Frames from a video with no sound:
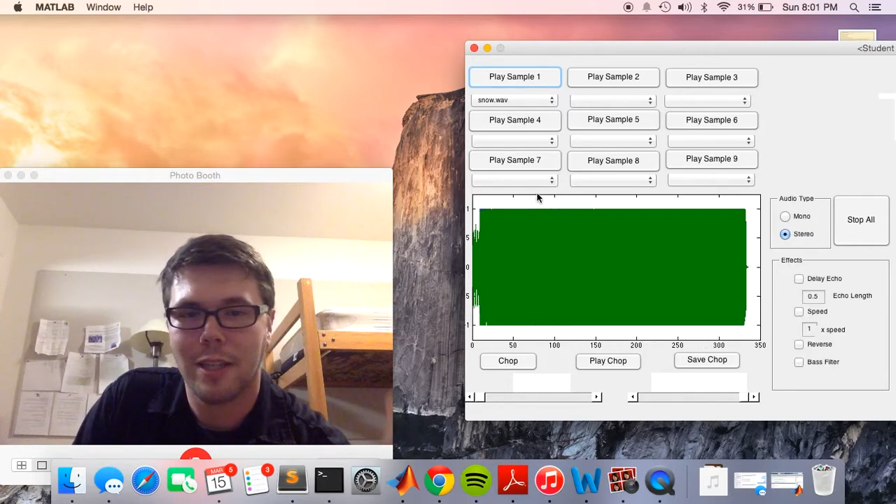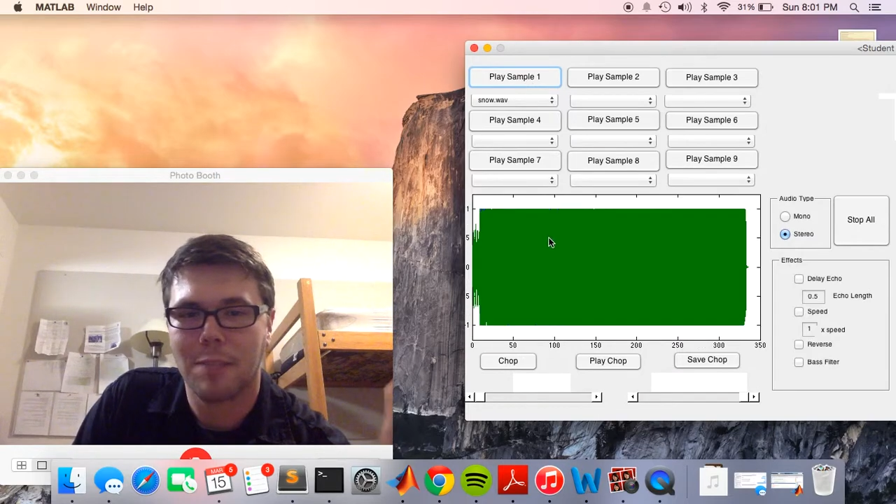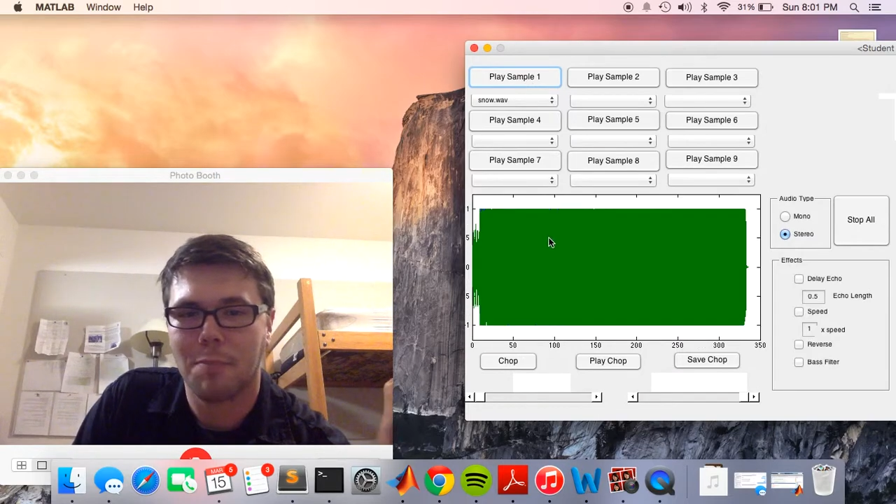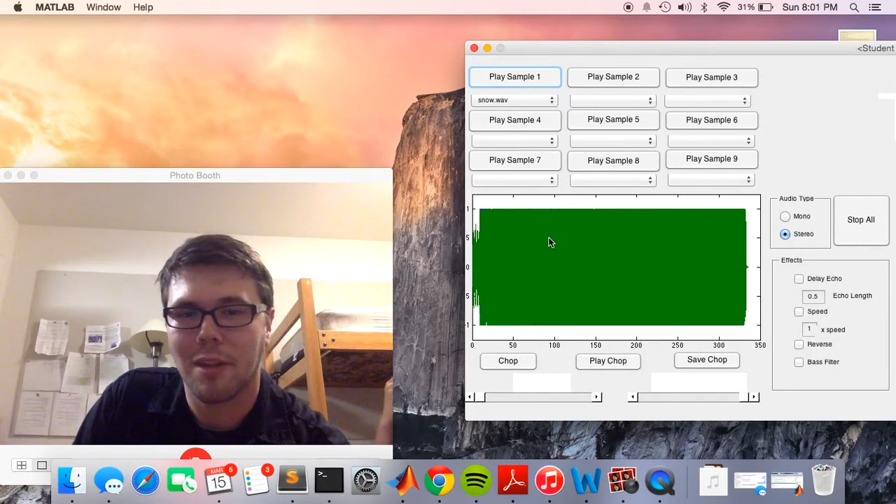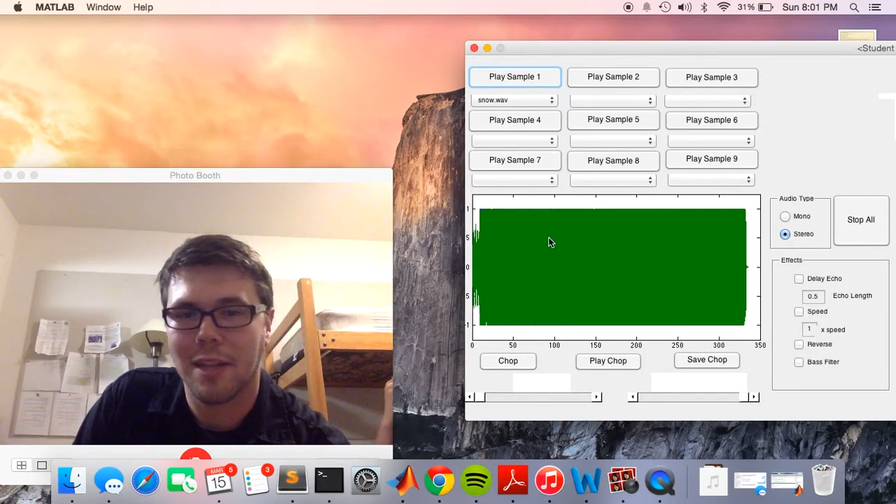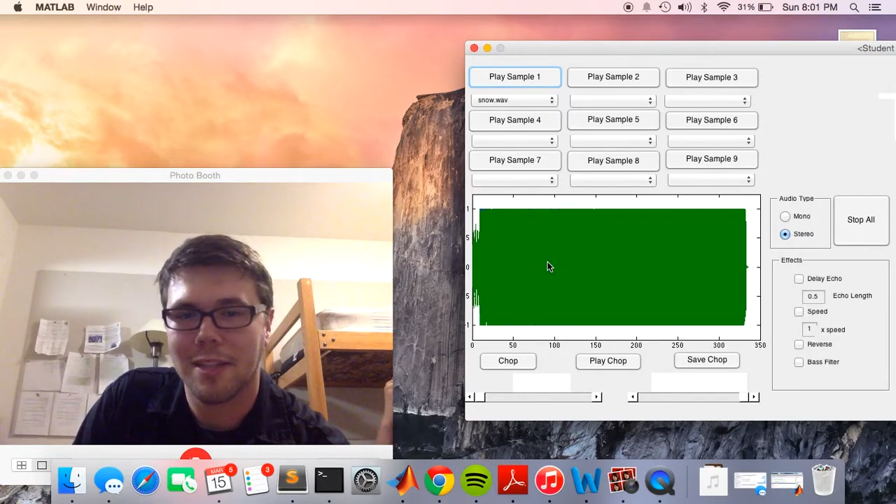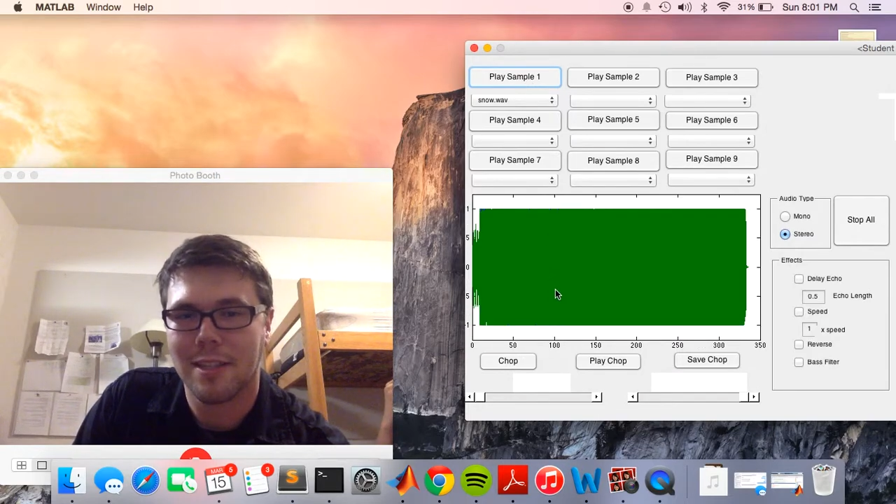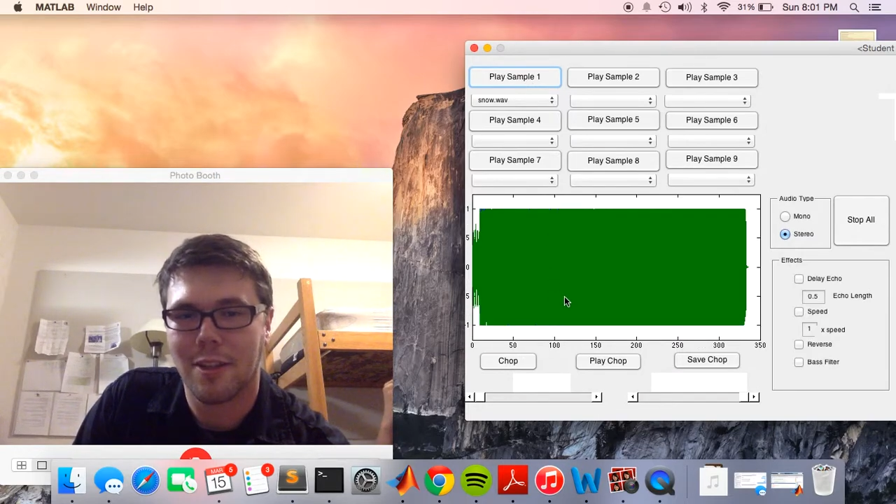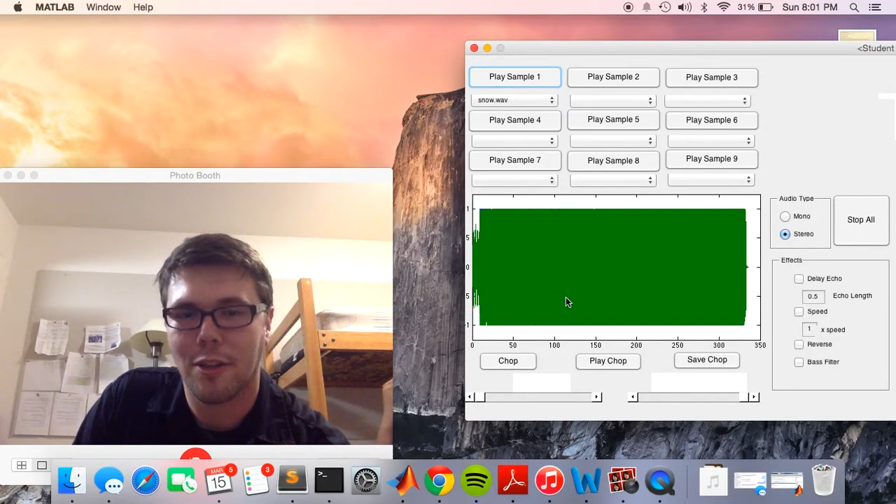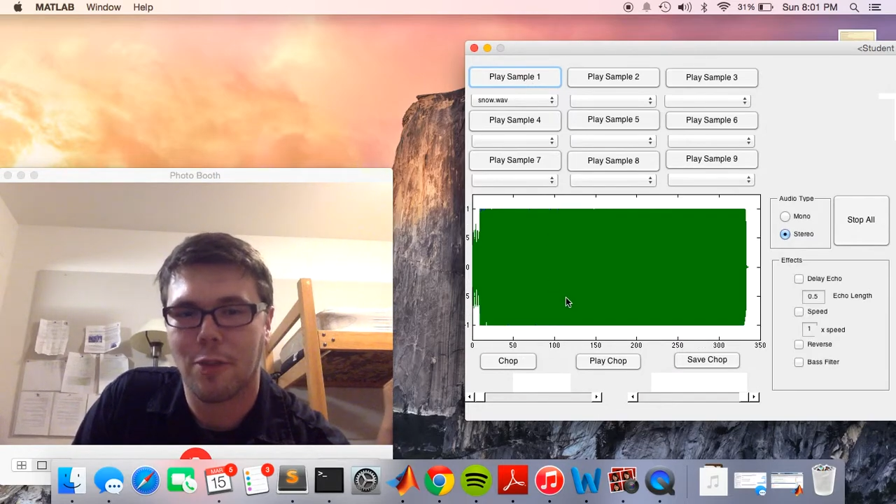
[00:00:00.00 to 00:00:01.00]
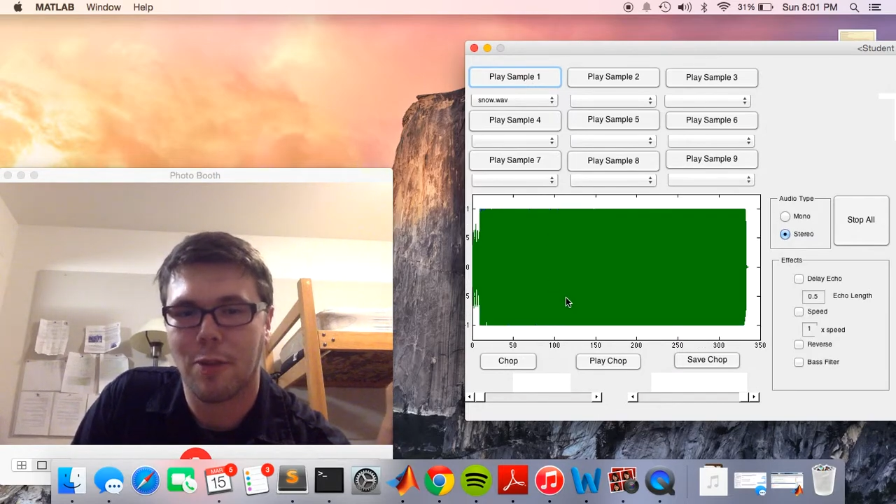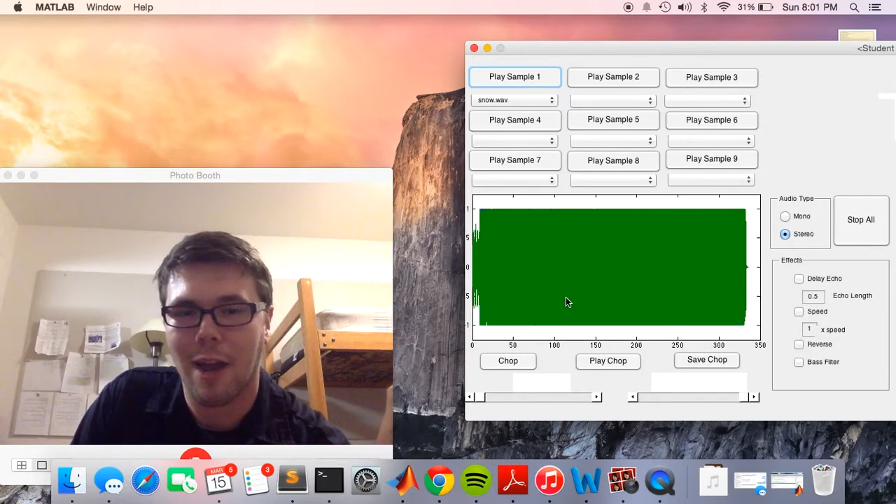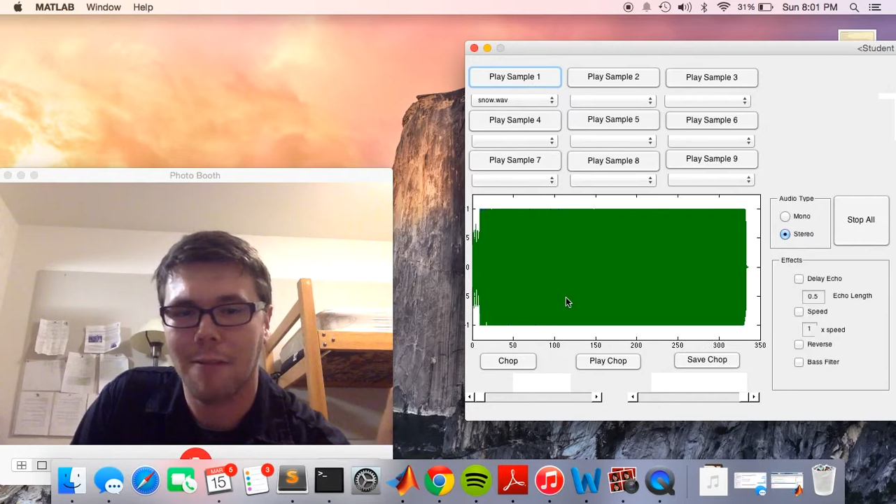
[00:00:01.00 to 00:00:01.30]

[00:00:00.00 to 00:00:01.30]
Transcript: plots it on the graph,